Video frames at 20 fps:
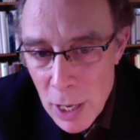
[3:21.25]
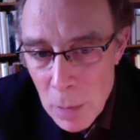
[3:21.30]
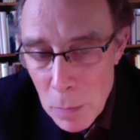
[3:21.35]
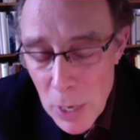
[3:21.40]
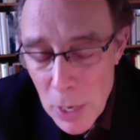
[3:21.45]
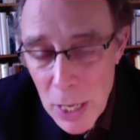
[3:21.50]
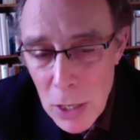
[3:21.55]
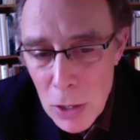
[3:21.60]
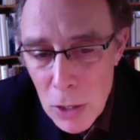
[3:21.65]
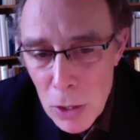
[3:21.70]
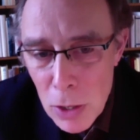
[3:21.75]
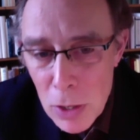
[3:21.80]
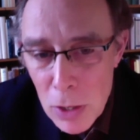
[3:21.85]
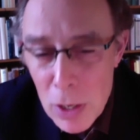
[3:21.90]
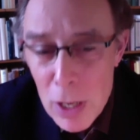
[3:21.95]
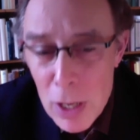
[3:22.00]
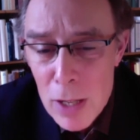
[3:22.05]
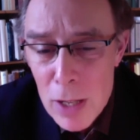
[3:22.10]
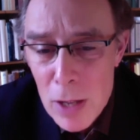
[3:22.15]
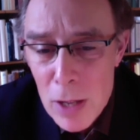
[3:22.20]
practical
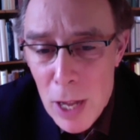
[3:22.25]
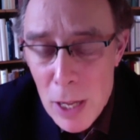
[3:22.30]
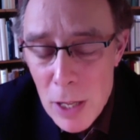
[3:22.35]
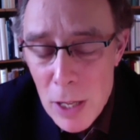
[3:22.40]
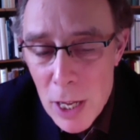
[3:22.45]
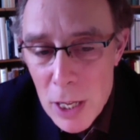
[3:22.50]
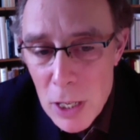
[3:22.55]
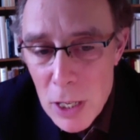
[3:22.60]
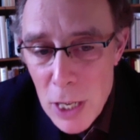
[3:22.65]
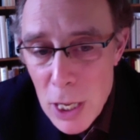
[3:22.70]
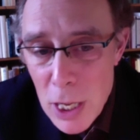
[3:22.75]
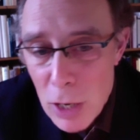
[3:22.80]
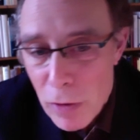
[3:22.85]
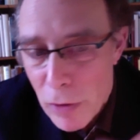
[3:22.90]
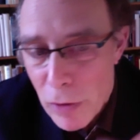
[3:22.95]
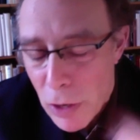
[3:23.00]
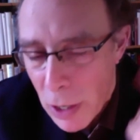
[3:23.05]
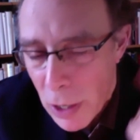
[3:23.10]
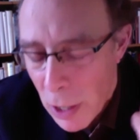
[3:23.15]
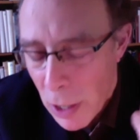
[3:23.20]
techniques
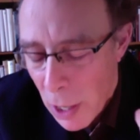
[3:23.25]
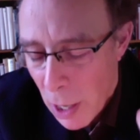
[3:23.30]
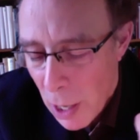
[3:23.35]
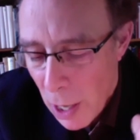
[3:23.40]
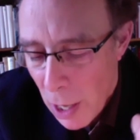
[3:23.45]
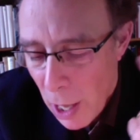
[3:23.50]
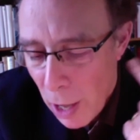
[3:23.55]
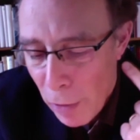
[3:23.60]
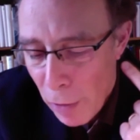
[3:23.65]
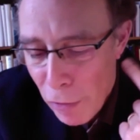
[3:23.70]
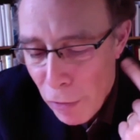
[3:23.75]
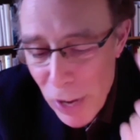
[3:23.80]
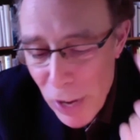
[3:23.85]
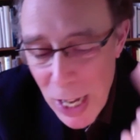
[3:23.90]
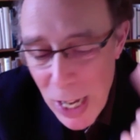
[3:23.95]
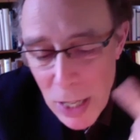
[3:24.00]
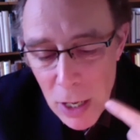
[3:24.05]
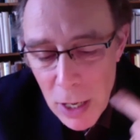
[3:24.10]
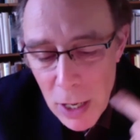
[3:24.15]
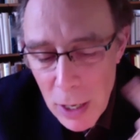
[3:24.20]
for
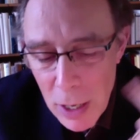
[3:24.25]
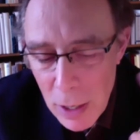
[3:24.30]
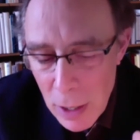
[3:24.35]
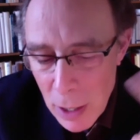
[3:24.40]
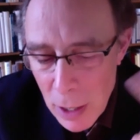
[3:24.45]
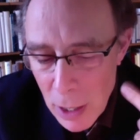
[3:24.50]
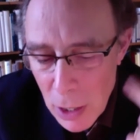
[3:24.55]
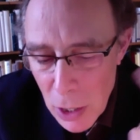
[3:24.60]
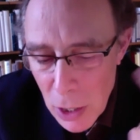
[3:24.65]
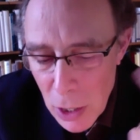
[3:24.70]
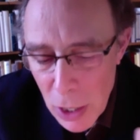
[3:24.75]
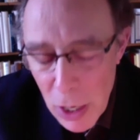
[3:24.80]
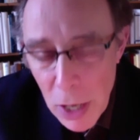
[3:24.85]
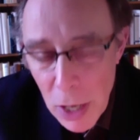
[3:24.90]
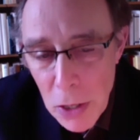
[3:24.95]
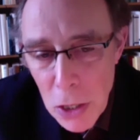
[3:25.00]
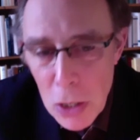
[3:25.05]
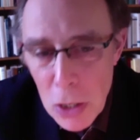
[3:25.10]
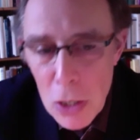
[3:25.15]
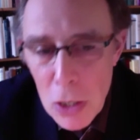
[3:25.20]
affecting the
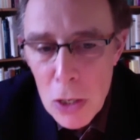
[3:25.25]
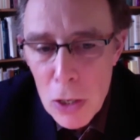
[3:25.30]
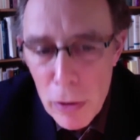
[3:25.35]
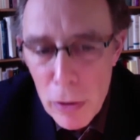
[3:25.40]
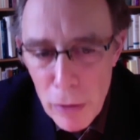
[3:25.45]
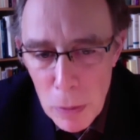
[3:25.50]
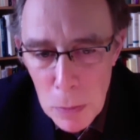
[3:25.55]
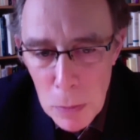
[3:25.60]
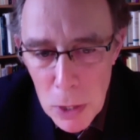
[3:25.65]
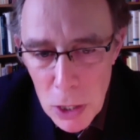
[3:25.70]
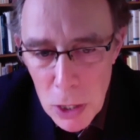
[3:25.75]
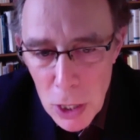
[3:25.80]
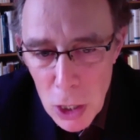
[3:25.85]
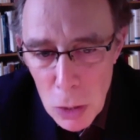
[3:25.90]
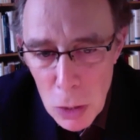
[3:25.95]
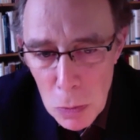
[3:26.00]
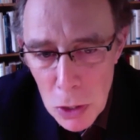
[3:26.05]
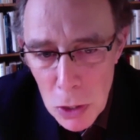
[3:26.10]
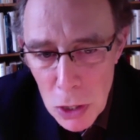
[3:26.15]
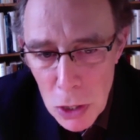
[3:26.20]
consciousness of the
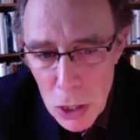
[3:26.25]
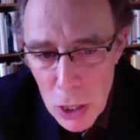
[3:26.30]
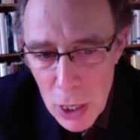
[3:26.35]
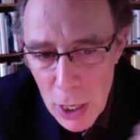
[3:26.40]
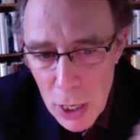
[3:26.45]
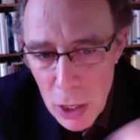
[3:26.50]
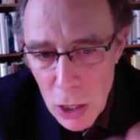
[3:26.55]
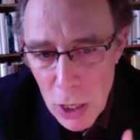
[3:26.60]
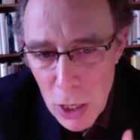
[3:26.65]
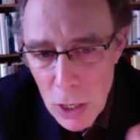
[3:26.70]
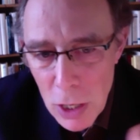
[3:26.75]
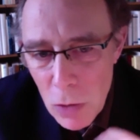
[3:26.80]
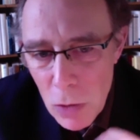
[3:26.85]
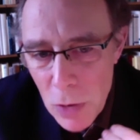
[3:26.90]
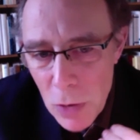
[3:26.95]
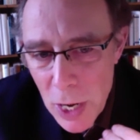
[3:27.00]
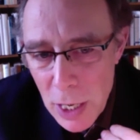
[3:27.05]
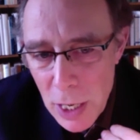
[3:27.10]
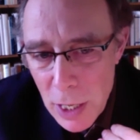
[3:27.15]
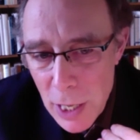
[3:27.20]
participants in such a
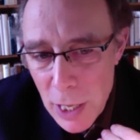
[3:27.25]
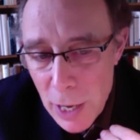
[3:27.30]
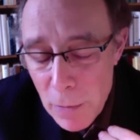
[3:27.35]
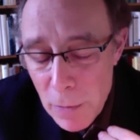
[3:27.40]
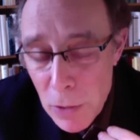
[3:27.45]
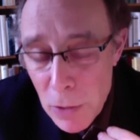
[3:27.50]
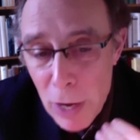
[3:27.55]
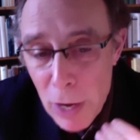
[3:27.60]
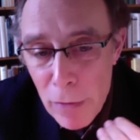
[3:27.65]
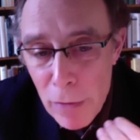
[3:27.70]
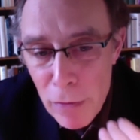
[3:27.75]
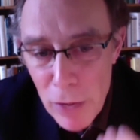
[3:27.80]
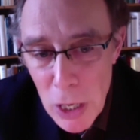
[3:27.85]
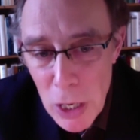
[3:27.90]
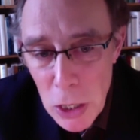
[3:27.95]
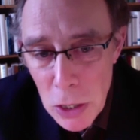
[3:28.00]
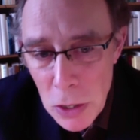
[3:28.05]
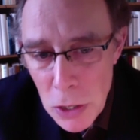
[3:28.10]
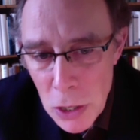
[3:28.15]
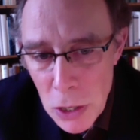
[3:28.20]
way that they would have
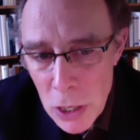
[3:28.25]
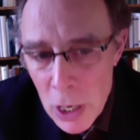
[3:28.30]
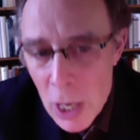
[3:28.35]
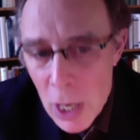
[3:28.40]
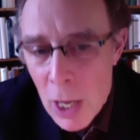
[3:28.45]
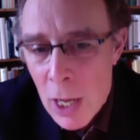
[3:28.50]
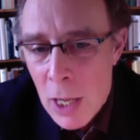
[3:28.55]
visions,